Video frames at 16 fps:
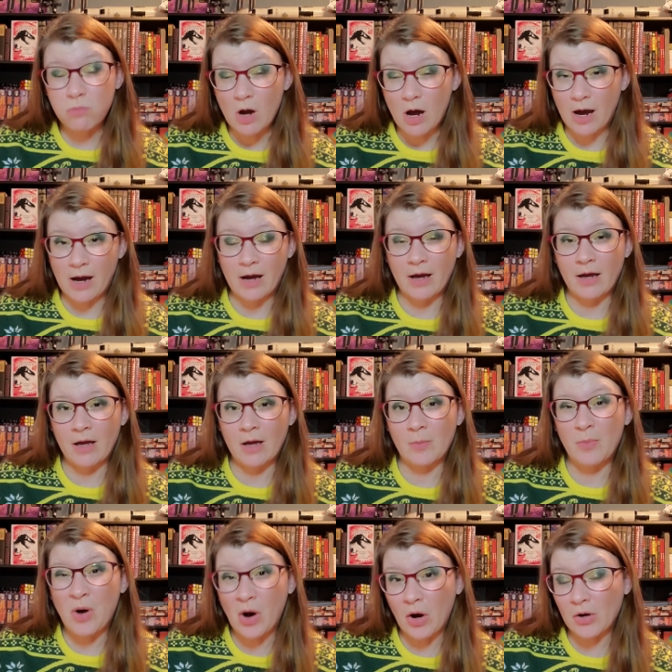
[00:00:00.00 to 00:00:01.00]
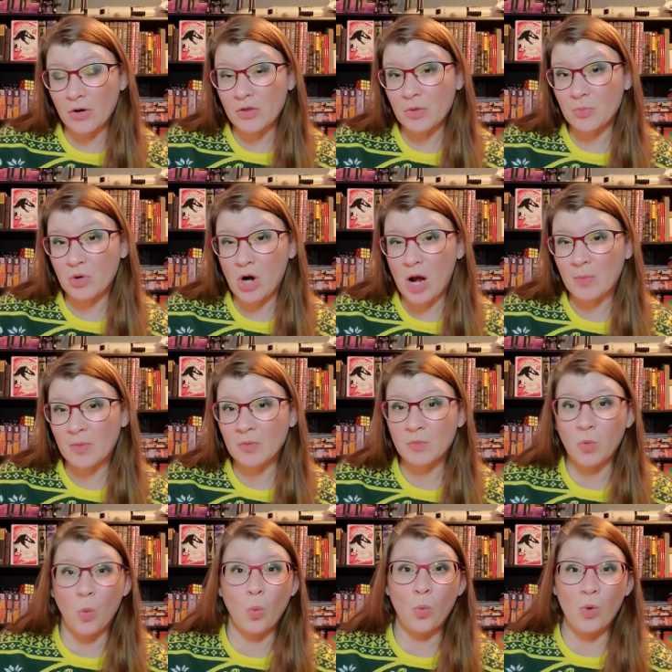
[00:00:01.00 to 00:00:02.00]
Part of the
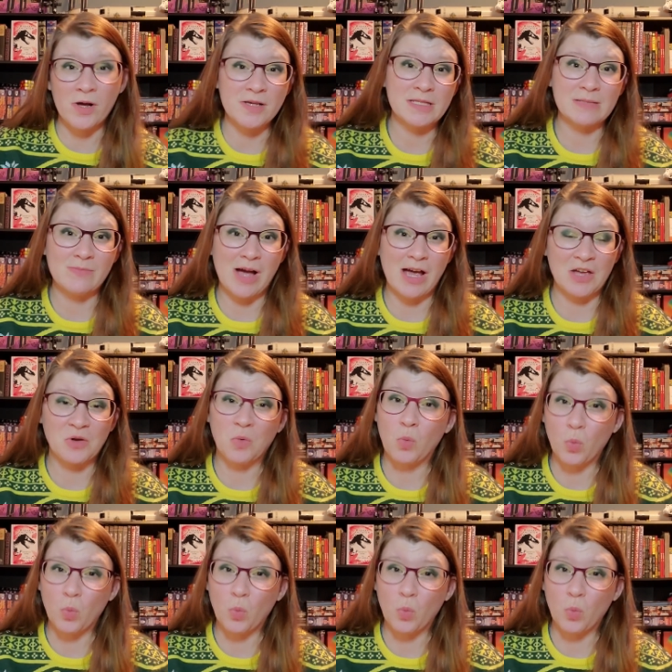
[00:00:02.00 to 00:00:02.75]
problem was my